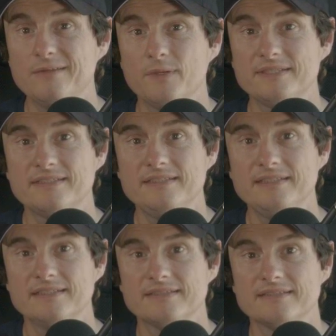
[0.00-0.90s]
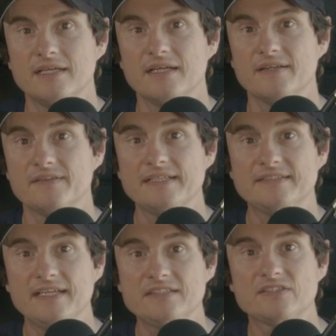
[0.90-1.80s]
the West Indies. Their
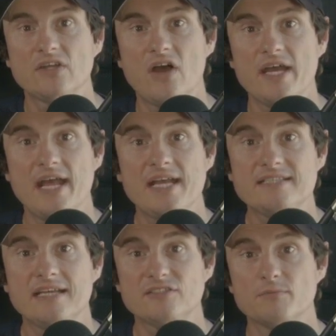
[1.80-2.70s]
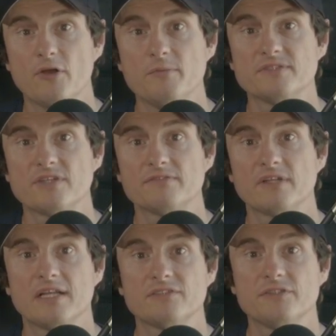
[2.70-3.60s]
test side has had some moments over
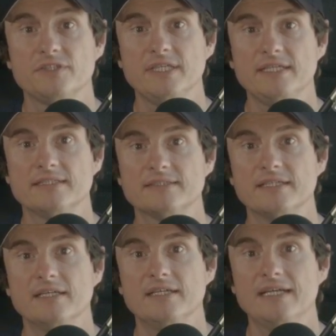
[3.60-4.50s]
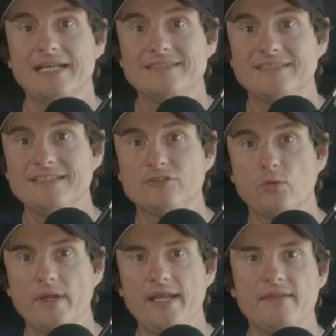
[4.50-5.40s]
the last few years. In
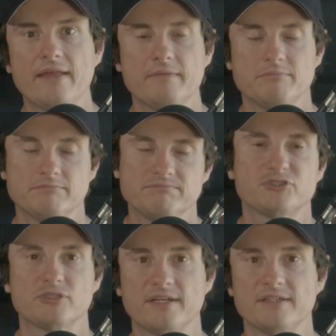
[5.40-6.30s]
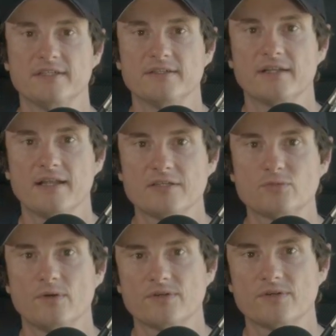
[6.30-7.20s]
T20, they started in the last
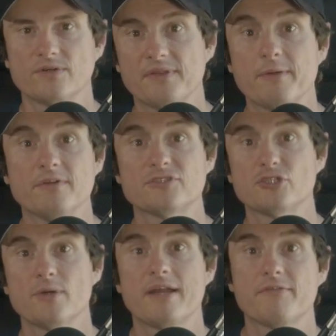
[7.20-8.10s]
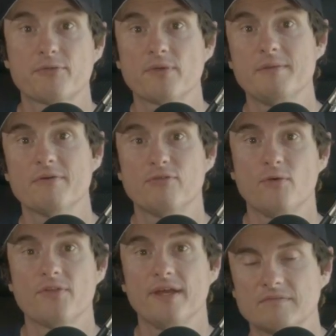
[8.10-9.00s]
World Cup, but they won two out of three
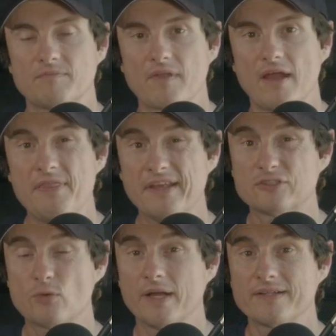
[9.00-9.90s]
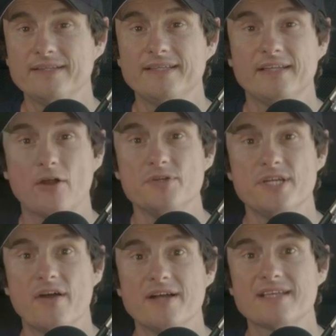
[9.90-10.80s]
before then. I think it's quite clear that
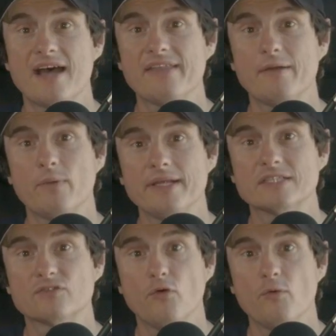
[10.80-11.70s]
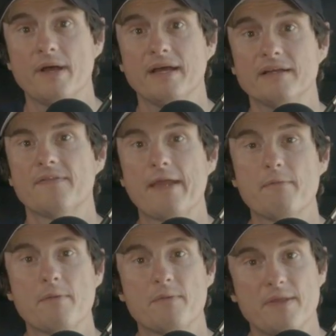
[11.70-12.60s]
ODIs are their weakest format.
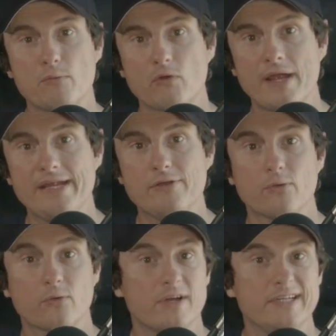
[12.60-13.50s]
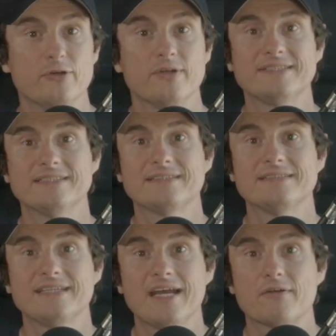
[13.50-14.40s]
They went within rain or a
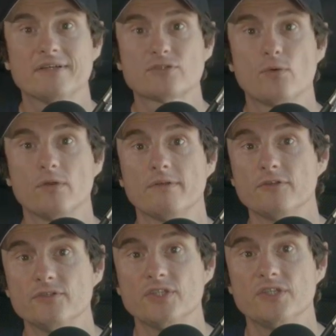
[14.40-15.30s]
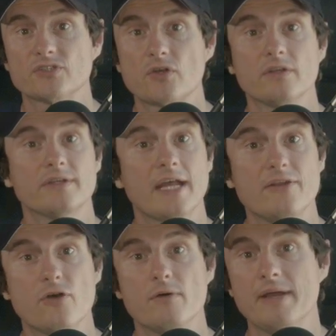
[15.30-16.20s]
non-existent DRS call of losing to Scotland
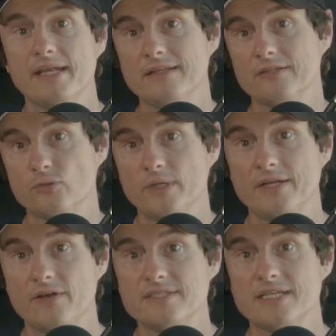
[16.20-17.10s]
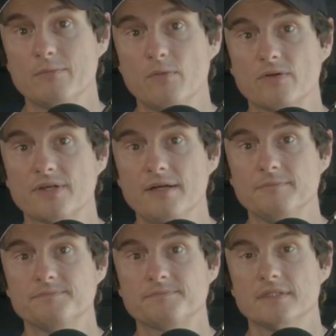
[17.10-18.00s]
and not making the 2019 World
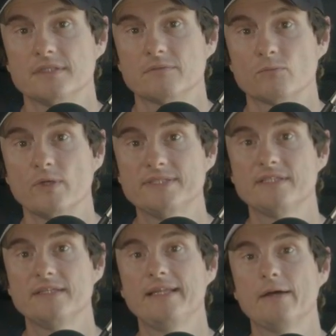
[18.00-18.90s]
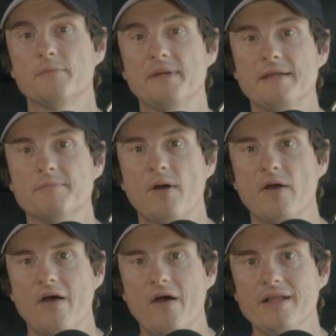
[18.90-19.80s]
Cup. Recently, they were beaten
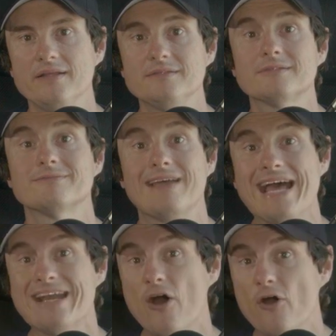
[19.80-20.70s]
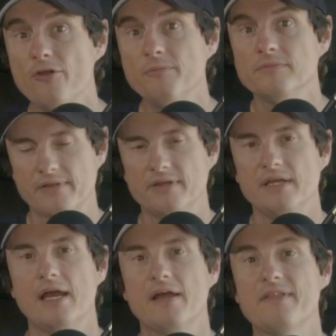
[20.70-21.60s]
by Ireland at home.
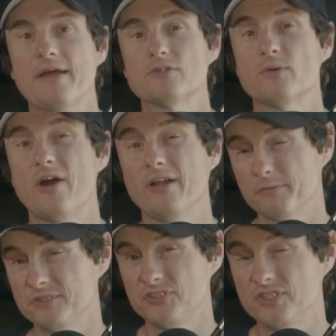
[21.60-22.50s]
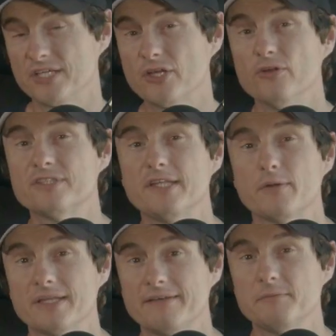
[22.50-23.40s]
And that was when Ireland was using a coach in
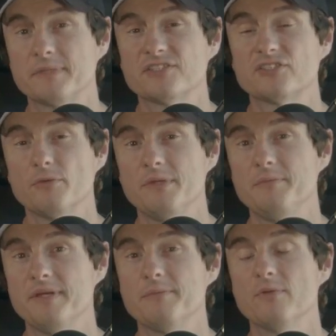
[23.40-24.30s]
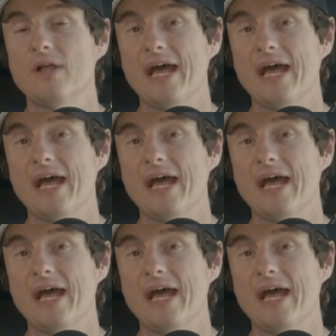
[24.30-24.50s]
their 11 because so many people